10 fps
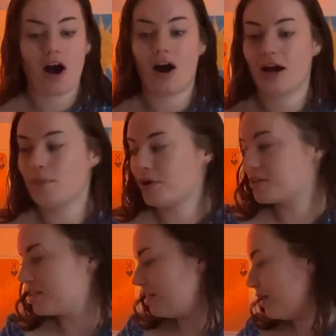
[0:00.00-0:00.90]
I
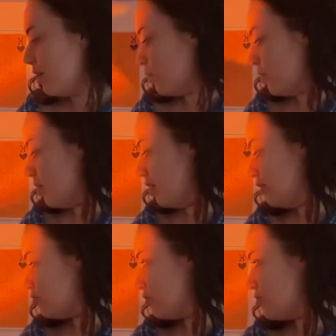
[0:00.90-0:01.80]
personally am gonna
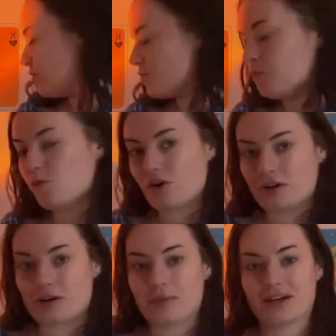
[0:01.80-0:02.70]
try drink some
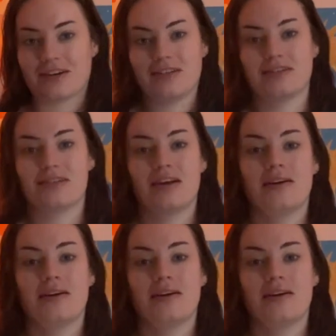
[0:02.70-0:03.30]
water because